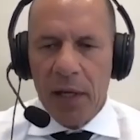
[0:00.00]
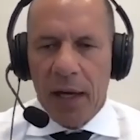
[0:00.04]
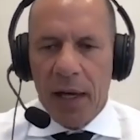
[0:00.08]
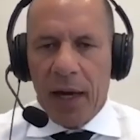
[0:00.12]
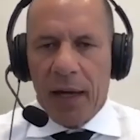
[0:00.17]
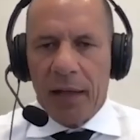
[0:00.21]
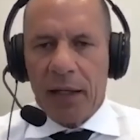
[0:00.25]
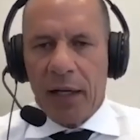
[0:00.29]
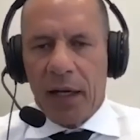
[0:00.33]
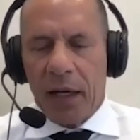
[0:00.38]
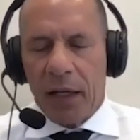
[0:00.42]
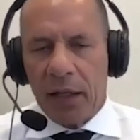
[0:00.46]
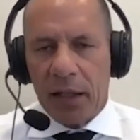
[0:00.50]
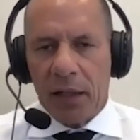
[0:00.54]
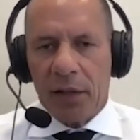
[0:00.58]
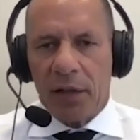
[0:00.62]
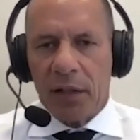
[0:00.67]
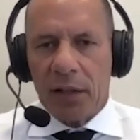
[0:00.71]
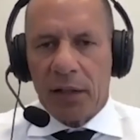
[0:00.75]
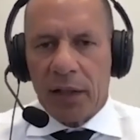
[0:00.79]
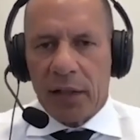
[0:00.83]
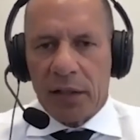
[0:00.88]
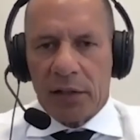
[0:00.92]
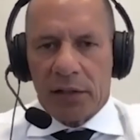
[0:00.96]
And, and I
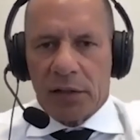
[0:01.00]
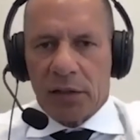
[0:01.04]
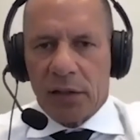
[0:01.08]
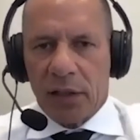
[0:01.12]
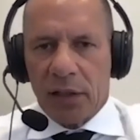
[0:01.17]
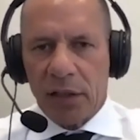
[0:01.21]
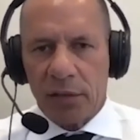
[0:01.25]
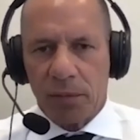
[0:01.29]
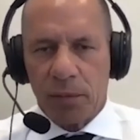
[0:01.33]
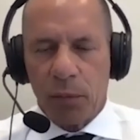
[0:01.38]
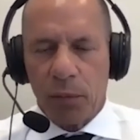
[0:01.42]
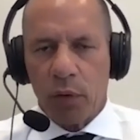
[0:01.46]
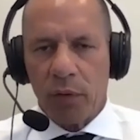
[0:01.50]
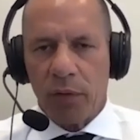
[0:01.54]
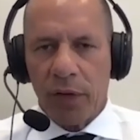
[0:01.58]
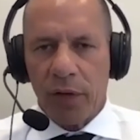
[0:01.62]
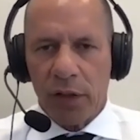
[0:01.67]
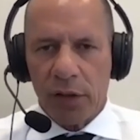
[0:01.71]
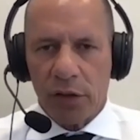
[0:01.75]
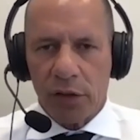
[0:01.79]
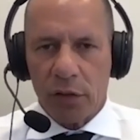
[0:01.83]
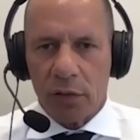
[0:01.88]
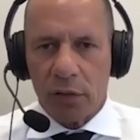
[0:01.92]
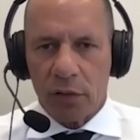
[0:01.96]
think that's that's
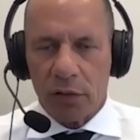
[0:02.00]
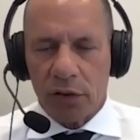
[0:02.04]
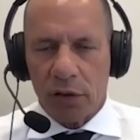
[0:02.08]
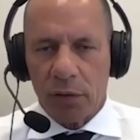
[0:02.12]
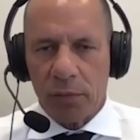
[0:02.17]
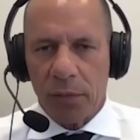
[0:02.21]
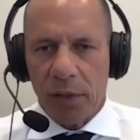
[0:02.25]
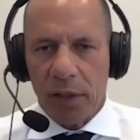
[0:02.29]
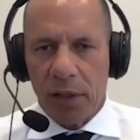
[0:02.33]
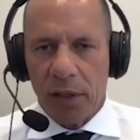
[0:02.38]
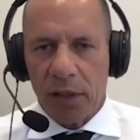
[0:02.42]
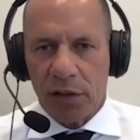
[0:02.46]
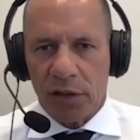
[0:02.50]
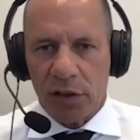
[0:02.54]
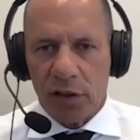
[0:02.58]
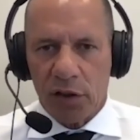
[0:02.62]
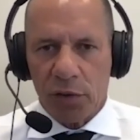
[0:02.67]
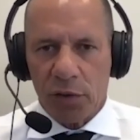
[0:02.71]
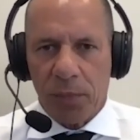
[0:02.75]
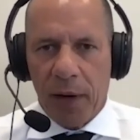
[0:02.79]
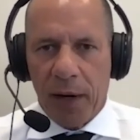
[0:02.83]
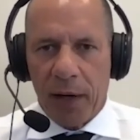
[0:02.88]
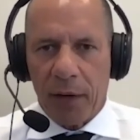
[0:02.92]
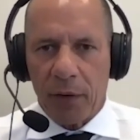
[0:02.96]
motivational to me, and it's
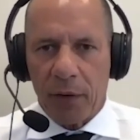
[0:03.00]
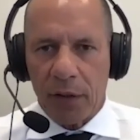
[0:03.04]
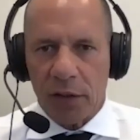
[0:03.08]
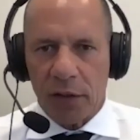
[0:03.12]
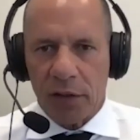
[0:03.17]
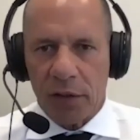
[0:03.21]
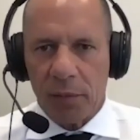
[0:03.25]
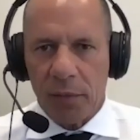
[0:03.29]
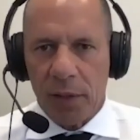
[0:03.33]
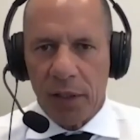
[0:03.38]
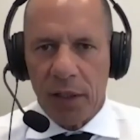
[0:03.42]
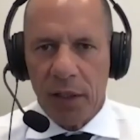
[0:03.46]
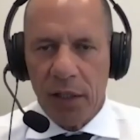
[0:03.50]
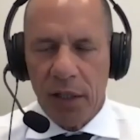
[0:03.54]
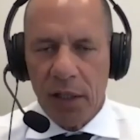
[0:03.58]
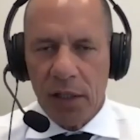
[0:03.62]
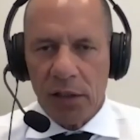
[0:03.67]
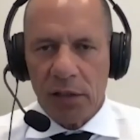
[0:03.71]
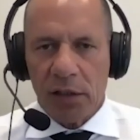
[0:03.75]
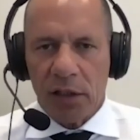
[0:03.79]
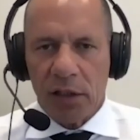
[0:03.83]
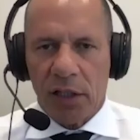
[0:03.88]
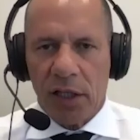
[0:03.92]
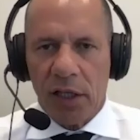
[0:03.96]
inspiring to me
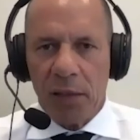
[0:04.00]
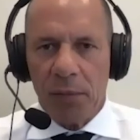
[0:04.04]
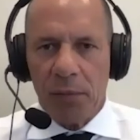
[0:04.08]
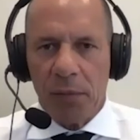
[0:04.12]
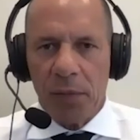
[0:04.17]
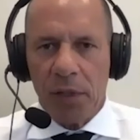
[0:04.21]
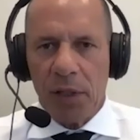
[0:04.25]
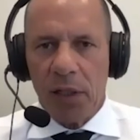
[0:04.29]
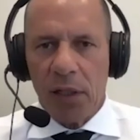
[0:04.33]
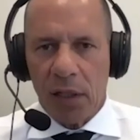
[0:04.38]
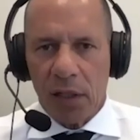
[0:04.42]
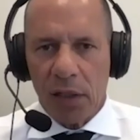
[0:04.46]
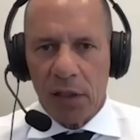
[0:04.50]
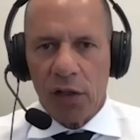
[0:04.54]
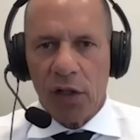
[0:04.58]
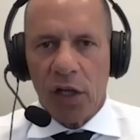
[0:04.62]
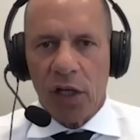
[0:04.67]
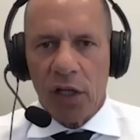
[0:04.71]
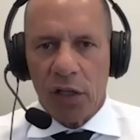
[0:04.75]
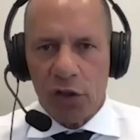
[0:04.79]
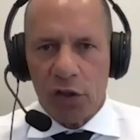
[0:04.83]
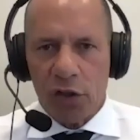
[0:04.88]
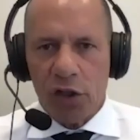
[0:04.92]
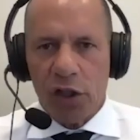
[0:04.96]
to keep me in,
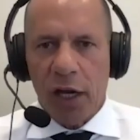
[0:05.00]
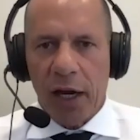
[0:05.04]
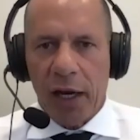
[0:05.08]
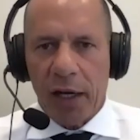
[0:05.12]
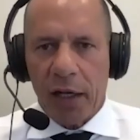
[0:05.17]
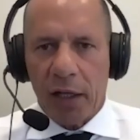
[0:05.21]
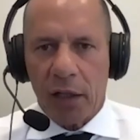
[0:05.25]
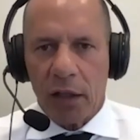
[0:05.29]
in check.